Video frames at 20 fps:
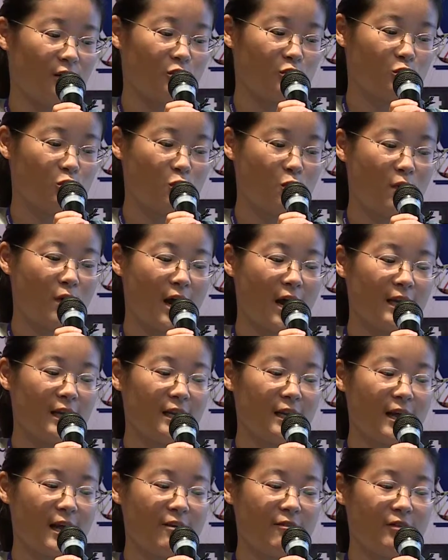Zhonghua
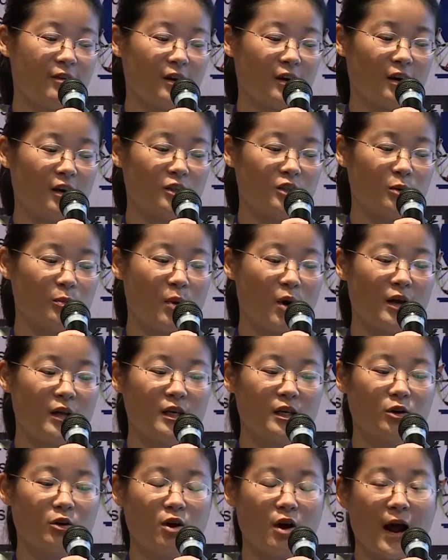11
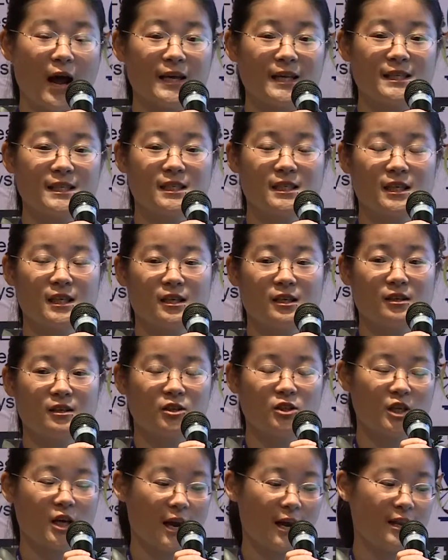hydroponic rice
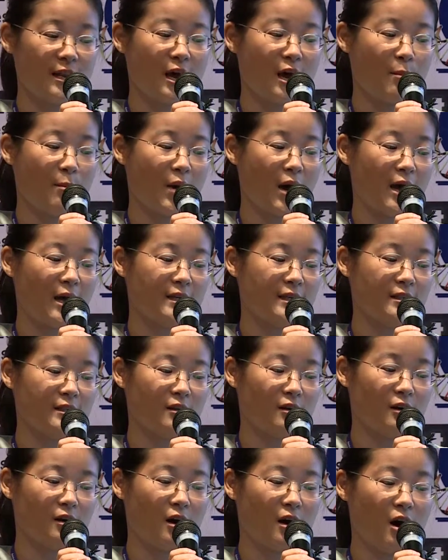in China by
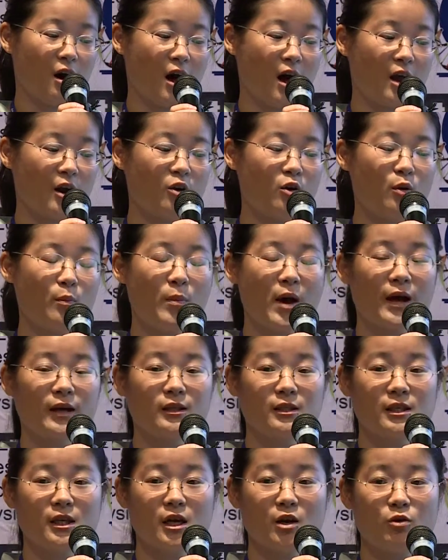the
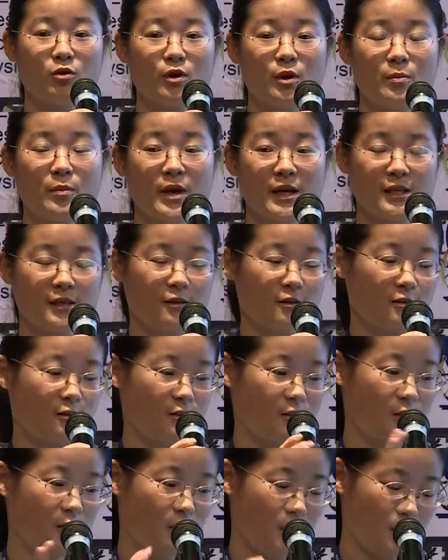agrobacterial method.
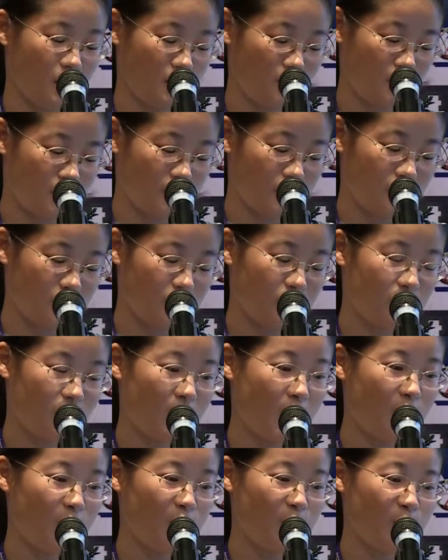So
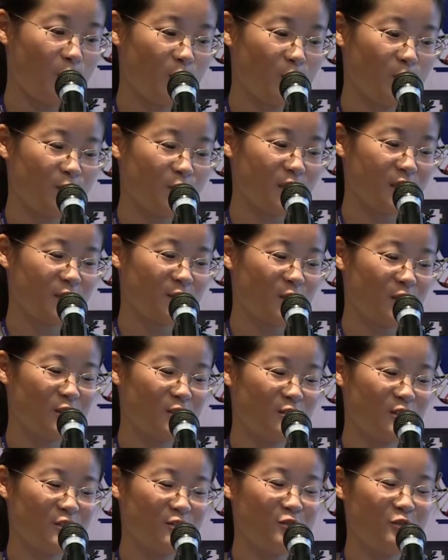our purpose
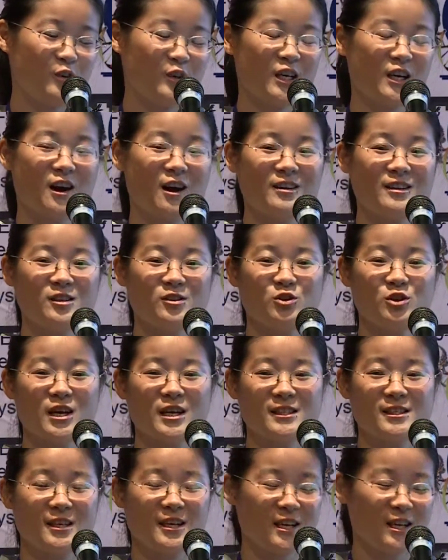want, if we got the
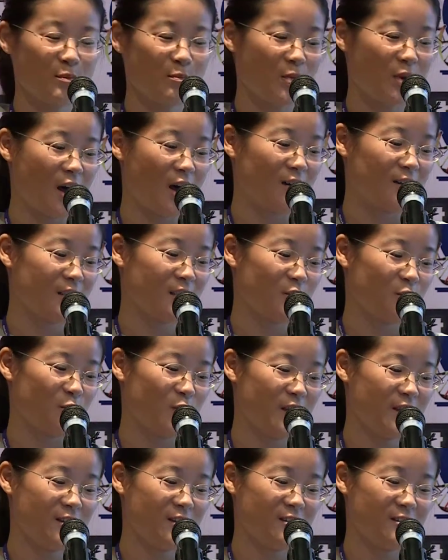transgenic plants,
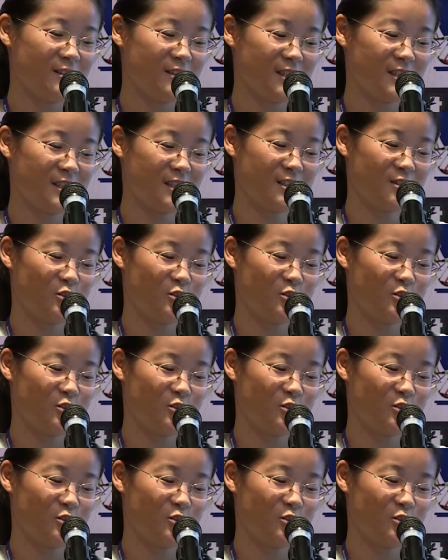whether these